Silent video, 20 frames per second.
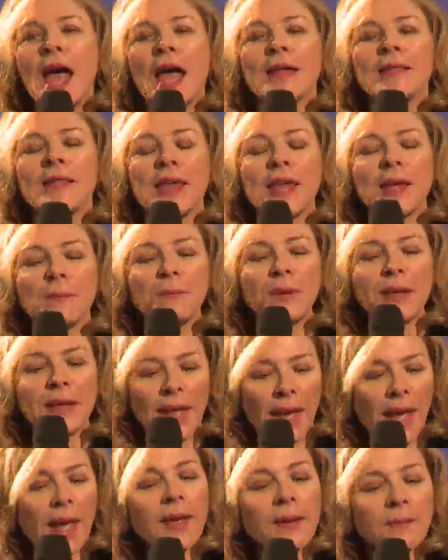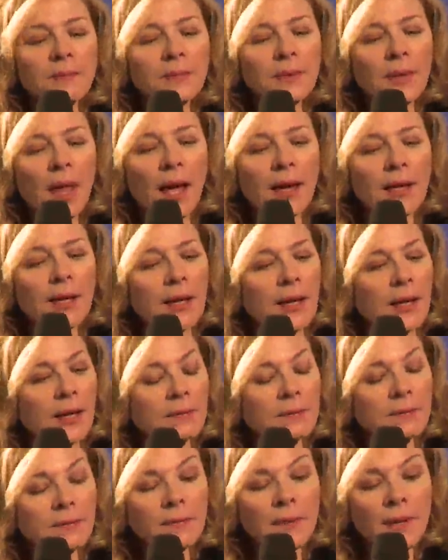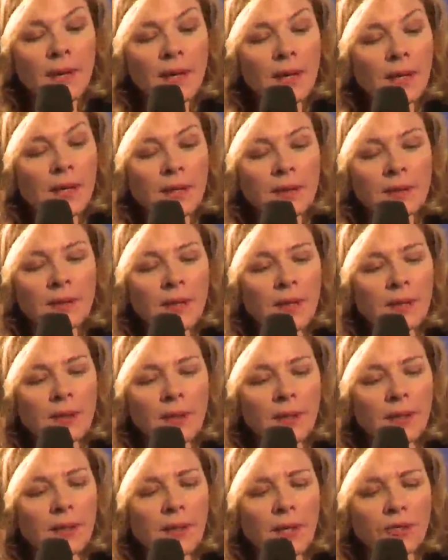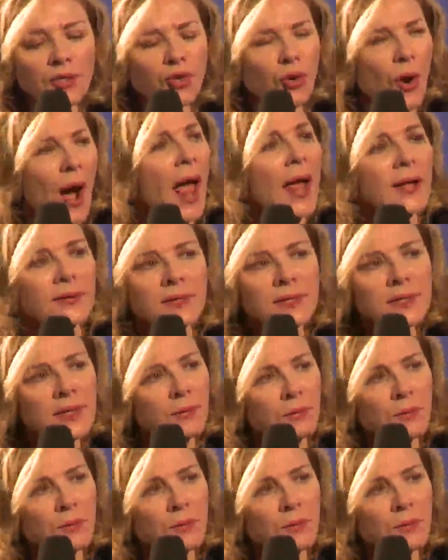And it became like um, a, a, a, trance.